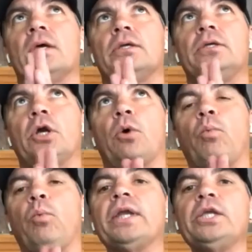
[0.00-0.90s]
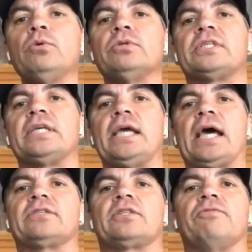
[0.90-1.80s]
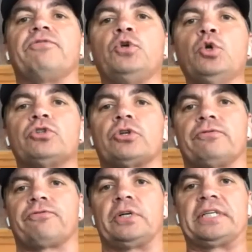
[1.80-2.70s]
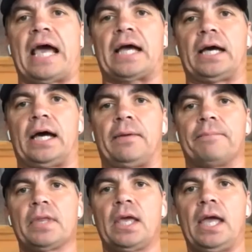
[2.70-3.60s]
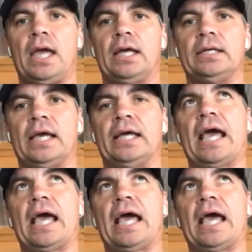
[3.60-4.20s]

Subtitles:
you know, what do you see as the future for DEKA and